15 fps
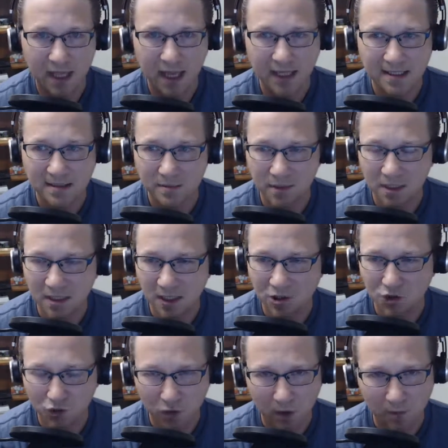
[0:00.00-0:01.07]
and something that
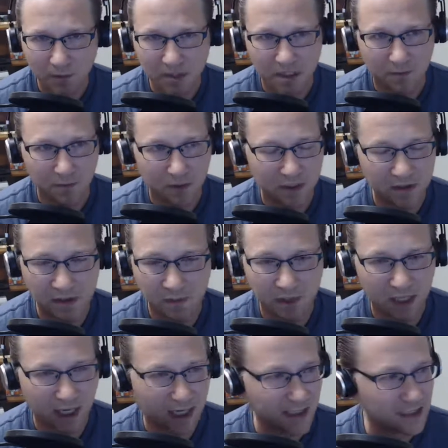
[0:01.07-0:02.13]
Trump is completely
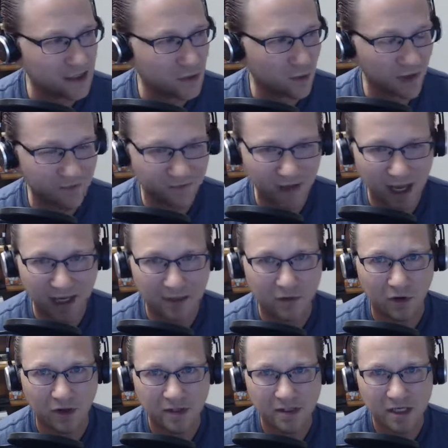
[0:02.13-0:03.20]
behind is red flag
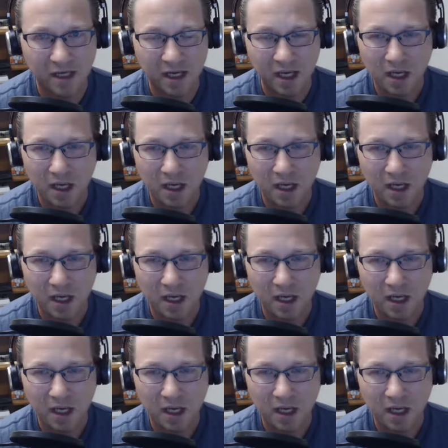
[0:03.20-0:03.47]
laws.